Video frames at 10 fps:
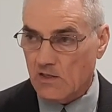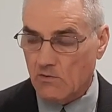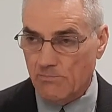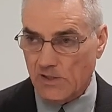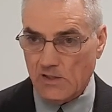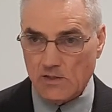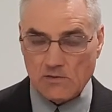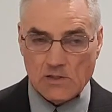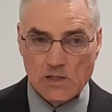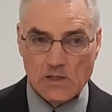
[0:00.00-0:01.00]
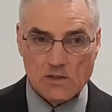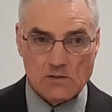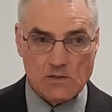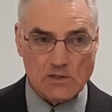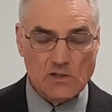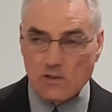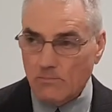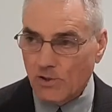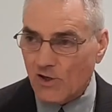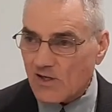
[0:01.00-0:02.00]
It would be in the
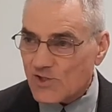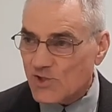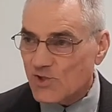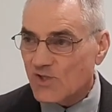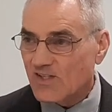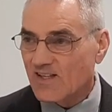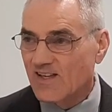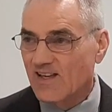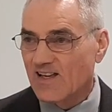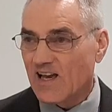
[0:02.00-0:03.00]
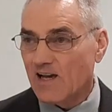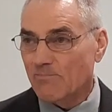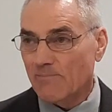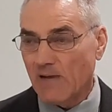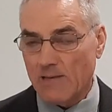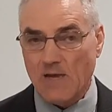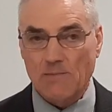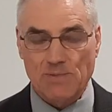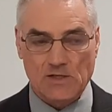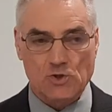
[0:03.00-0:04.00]
yearbooks on, by my
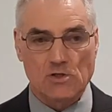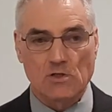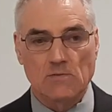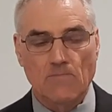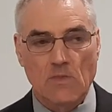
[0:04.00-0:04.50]
picture.